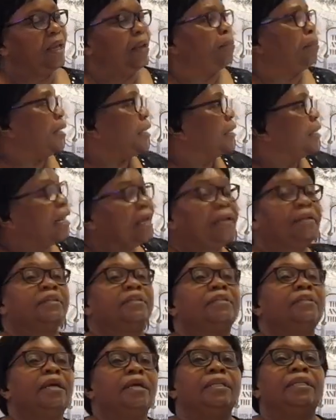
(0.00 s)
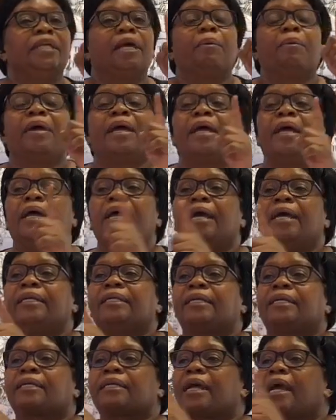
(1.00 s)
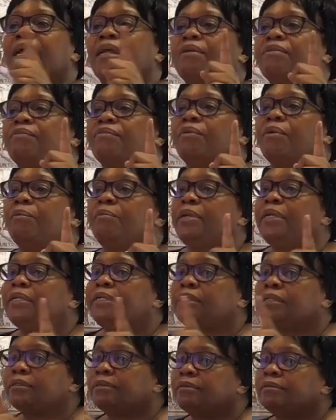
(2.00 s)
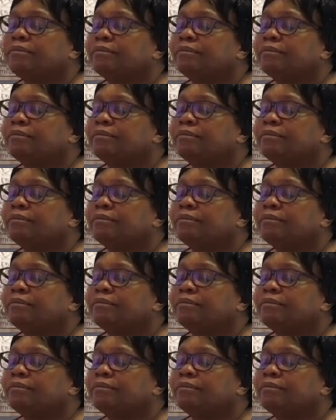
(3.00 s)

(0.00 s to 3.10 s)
But they were heard crying for meat.